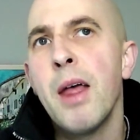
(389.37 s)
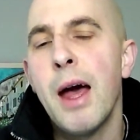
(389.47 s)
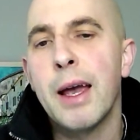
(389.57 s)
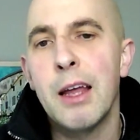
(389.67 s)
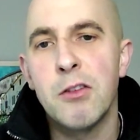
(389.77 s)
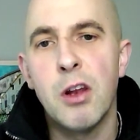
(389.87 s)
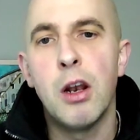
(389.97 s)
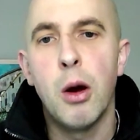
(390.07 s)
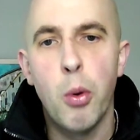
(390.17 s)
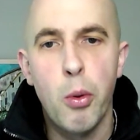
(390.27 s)
against
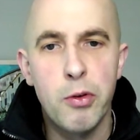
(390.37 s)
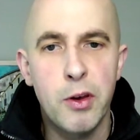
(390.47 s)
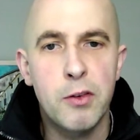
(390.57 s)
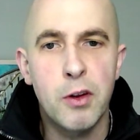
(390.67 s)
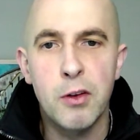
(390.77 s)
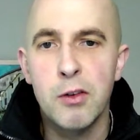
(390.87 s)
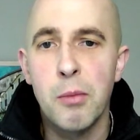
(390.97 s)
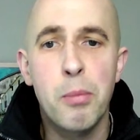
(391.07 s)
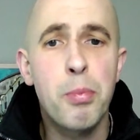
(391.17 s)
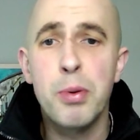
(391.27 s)
lower resistance,
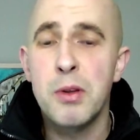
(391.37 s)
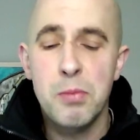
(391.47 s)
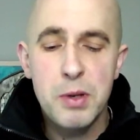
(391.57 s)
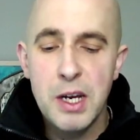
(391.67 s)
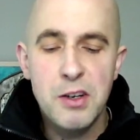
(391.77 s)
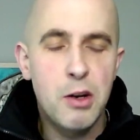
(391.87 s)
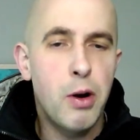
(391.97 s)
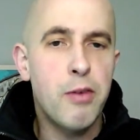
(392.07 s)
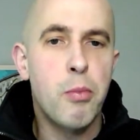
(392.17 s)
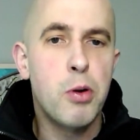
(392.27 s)
and potentially not
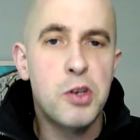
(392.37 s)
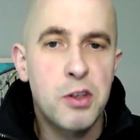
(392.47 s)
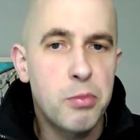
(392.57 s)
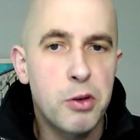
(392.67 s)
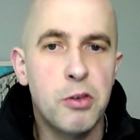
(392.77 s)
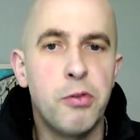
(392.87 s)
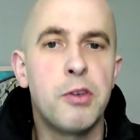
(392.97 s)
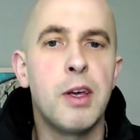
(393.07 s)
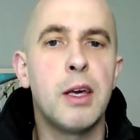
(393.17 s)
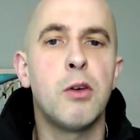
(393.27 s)
even pushing to muscle
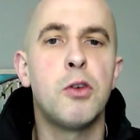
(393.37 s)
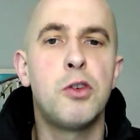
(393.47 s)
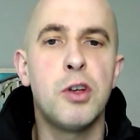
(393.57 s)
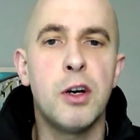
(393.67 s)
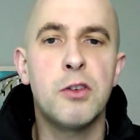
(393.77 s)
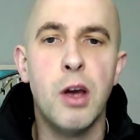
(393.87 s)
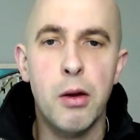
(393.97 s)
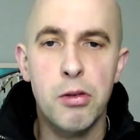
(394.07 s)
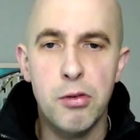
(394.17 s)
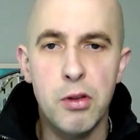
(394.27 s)
fatigue. You're just
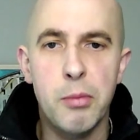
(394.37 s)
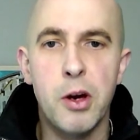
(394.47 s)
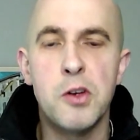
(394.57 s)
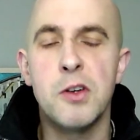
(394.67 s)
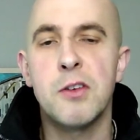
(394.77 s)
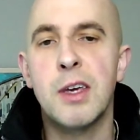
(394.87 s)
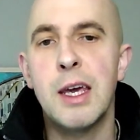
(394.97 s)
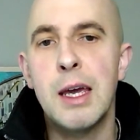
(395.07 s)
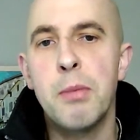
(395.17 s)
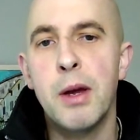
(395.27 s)
going through the motions,
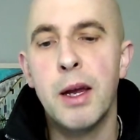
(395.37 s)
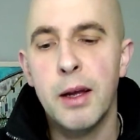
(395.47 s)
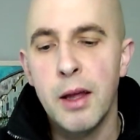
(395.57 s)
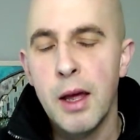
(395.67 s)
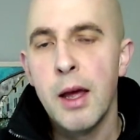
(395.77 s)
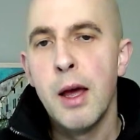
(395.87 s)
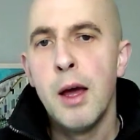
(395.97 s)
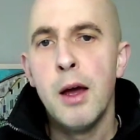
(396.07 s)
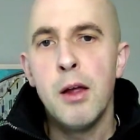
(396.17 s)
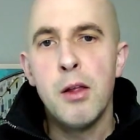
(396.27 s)
keeping
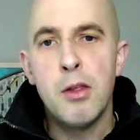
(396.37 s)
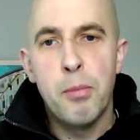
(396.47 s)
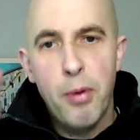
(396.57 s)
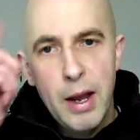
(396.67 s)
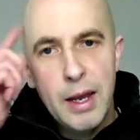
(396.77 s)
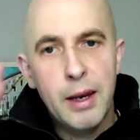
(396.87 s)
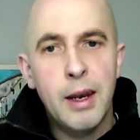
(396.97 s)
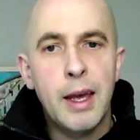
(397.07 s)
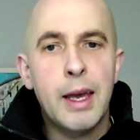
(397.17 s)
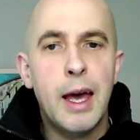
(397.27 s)
the brain
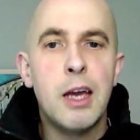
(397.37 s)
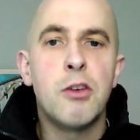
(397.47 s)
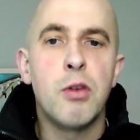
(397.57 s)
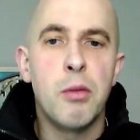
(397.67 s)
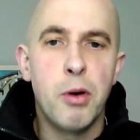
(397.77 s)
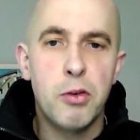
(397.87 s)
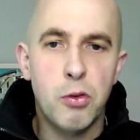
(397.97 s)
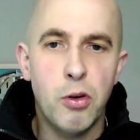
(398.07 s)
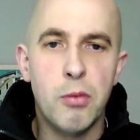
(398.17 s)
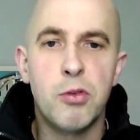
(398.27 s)
engaged with the muscle
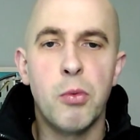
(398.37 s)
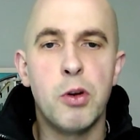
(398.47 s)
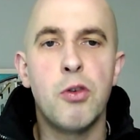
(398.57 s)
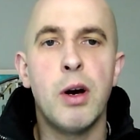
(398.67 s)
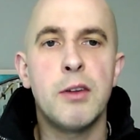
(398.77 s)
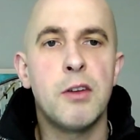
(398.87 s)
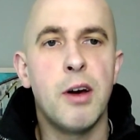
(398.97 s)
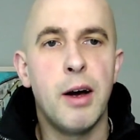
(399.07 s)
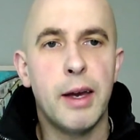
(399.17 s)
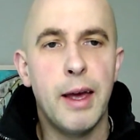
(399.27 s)
groups that we're trying to
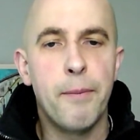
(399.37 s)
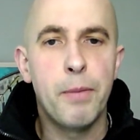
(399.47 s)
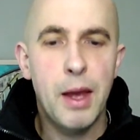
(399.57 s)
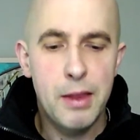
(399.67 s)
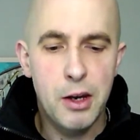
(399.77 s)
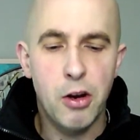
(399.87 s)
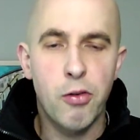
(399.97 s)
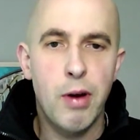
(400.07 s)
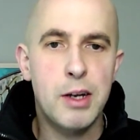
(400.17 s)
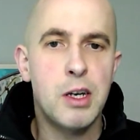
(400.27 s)
target, and then you can
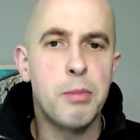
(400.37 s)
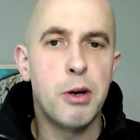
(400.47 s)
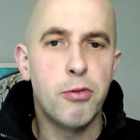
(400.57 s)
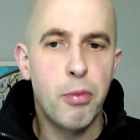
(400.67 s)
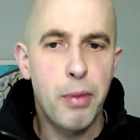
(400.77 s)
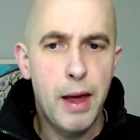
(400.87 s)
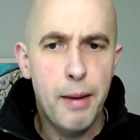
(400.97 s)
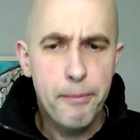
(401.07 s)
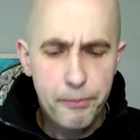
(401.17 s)
gradually build from there.